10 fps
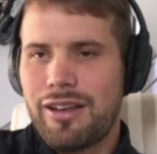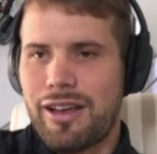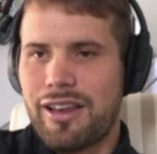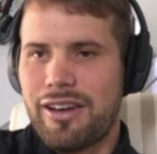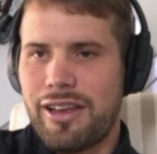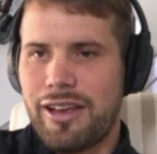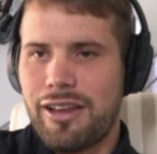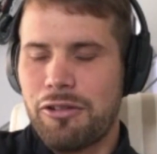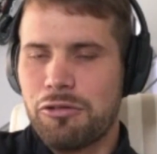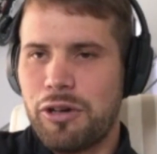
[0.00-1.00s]
And then
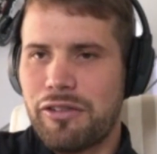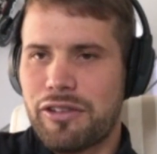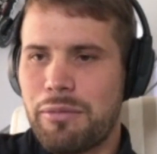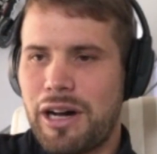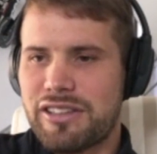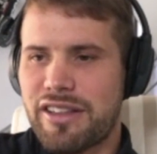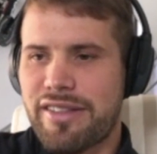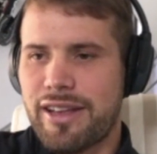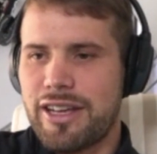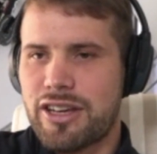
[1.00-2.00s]
on one of the mountain
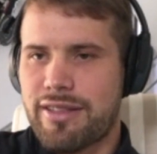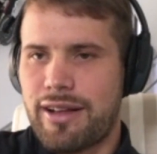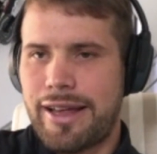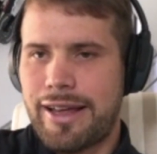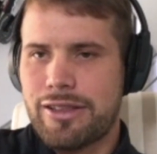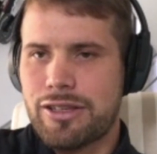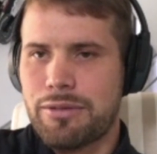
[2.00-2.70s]
stages, I had